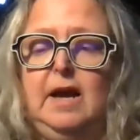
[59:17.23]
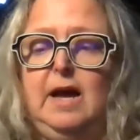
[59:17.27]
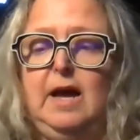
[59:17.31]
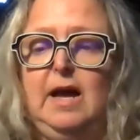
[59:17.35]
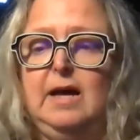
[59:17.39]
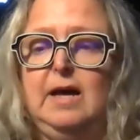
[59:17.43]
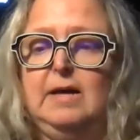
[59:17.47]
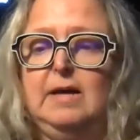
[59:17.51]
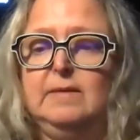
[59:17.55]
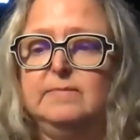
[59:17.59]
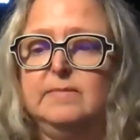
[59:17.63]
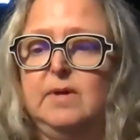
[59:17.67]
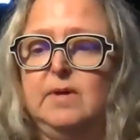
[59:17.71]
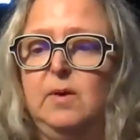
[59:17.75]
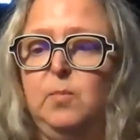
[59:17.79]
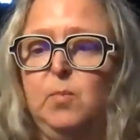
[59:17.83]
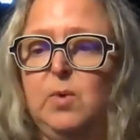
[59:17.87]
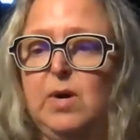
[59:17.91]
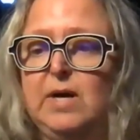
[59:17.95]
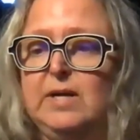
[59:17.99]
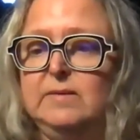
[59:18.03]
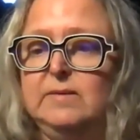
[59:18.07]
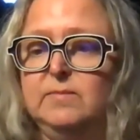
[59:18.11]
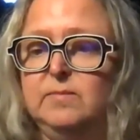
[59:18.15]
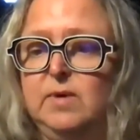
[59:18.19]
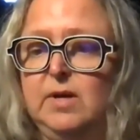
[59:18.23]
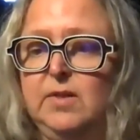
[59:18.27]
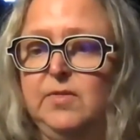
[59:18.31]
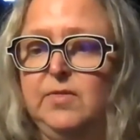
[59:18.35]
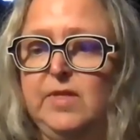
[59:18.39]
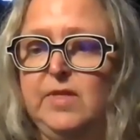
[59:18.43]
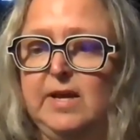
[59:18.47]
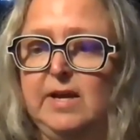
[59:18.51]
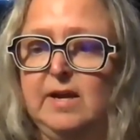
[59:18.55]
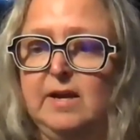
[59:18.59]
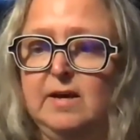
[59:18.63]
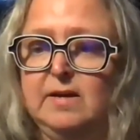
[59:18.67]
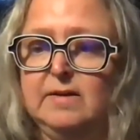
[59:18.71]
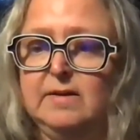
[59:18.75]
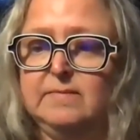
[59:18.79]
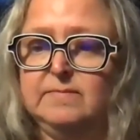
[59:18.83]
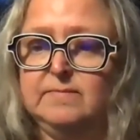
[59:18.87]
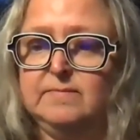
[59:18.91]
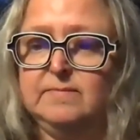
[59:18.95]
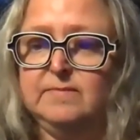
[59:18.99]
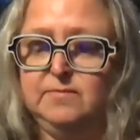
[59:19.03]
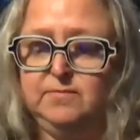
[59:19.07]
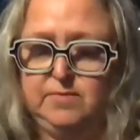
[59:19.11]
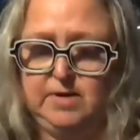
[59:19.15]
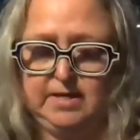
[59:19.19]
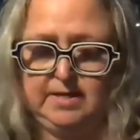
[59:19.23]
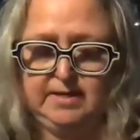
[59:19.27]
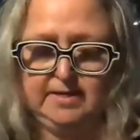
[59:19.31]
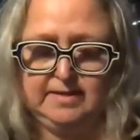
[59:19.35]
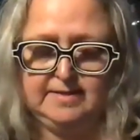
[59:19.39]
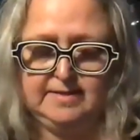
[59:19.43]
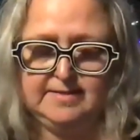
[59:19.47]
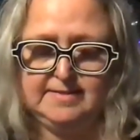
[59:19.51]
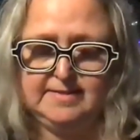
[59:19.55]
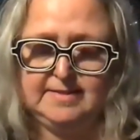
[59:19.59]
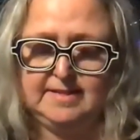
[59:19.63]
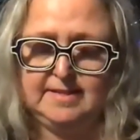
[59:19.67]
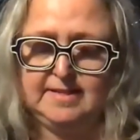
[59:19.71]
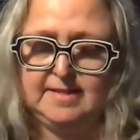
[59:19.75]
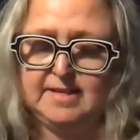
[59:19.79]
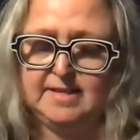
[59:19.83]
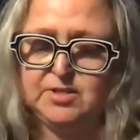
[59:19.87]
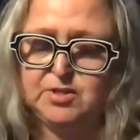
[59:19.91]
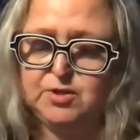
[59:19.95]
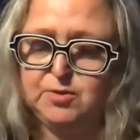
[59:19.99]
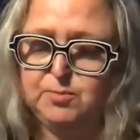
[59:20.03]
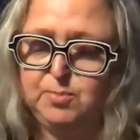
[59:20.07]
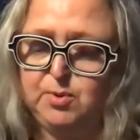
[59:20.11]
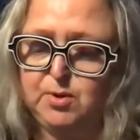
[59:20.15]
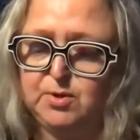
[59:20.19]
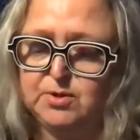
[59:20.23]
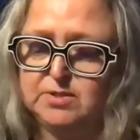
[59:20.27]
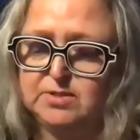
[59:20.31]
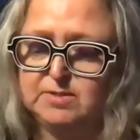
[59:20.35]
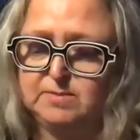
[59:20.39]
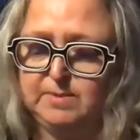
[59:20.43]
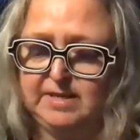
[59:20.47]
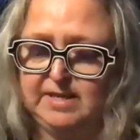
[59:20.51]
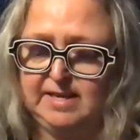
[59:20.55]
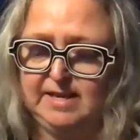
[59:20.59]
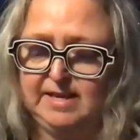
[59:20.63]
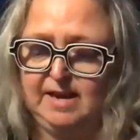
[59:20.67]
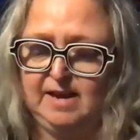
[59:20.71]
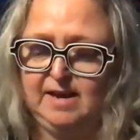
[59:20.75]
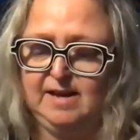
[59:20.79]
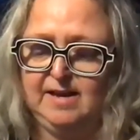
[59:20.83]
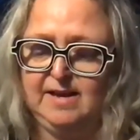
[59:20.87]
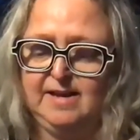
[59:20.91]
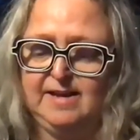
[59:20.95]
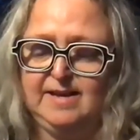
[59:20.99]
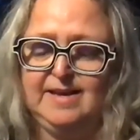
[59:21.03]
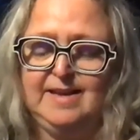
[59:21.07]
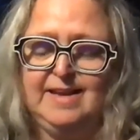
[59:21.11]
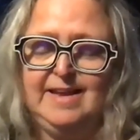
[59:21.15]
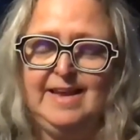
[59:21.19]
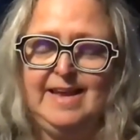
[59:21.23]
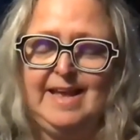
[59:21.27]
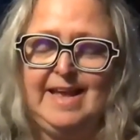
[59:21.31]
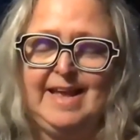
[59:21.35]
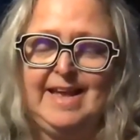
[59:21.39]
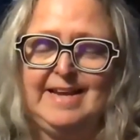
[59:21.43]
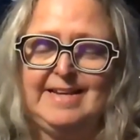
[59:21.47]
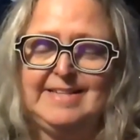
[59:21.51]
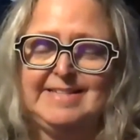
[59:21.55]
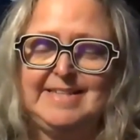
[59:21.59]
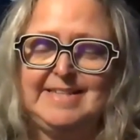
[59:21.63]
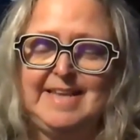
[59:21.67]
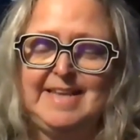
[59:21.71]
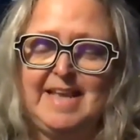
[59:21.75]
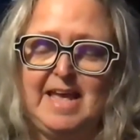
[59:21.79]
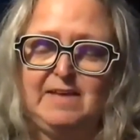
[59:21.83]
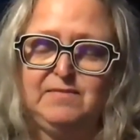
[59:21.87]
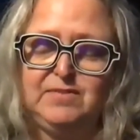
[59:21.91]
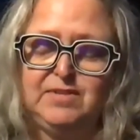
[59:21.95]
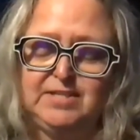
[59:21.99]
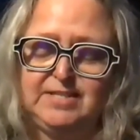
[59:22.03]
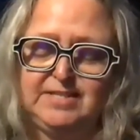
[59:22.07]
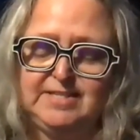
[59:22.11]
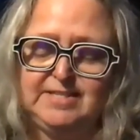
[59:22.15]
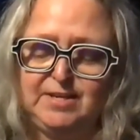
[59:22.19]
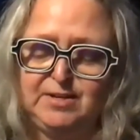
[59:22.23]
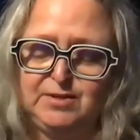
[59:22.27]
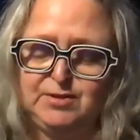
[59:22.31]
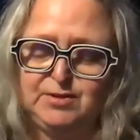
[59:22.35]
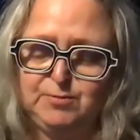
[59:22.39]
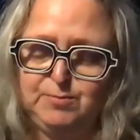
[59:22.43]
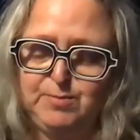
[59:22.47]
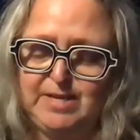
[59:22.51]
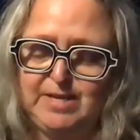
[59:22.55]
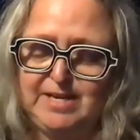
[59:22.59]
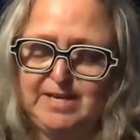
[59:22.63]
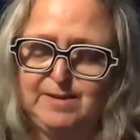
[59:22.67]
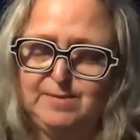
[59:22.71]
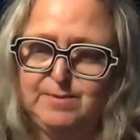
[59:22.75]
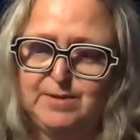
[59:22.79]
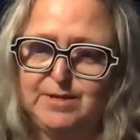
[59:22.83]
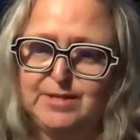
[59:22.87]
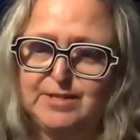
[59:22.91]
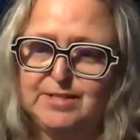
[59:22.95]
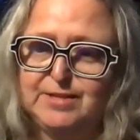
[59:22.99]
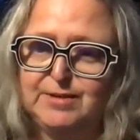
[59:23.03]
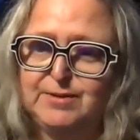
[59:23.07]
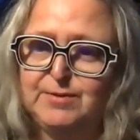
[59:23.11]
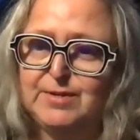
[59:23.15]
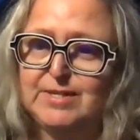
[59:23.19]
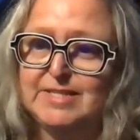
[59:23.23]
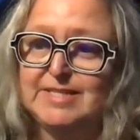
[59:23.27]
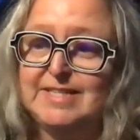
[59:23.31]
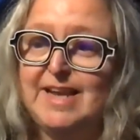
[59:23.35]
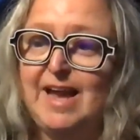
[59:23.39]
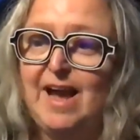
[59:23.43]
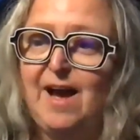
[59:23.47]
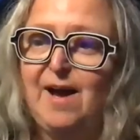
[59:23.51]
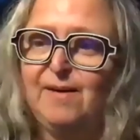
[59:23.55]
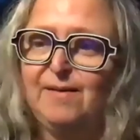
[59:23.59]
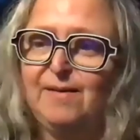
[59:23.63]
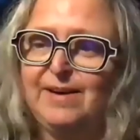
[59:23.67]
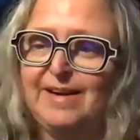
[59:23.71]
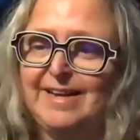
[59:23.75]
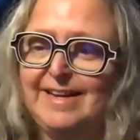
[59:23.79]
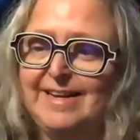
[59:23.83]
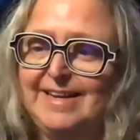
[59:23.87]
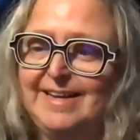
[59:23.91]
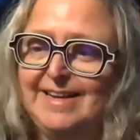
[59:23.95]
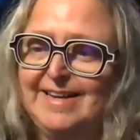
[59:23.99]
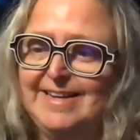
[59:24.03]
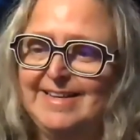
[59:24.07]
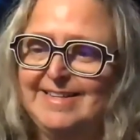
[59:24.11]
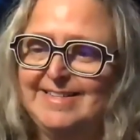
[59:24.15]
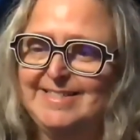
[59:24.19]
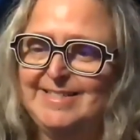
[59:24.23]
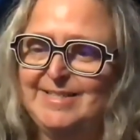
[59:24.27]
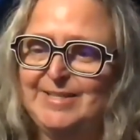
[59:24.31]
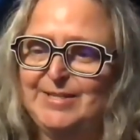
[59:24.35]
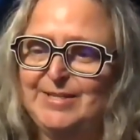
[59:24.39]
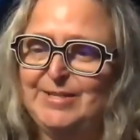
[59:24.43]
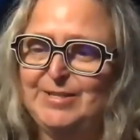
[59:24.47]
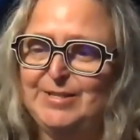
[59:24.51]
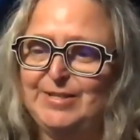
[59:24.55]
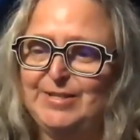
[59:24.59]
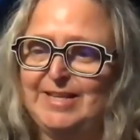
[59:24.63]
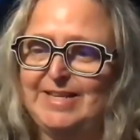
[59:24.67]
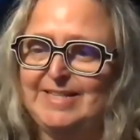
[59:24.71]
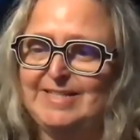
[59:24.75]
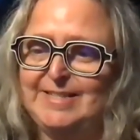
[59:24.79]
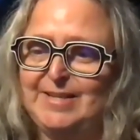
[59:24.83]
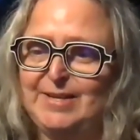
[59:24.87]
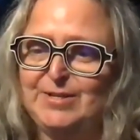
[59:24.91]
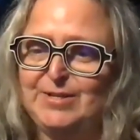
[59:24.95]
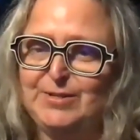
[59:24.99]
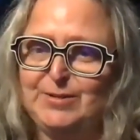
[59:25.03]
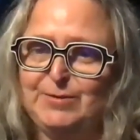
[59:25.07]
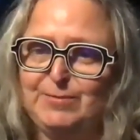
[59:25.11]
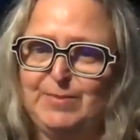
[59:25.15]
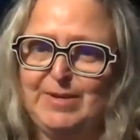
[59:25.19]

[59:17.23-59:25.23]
Um, one one thing I reckon is that they should possibly hire ex-avid social media person Chris Curry to do their social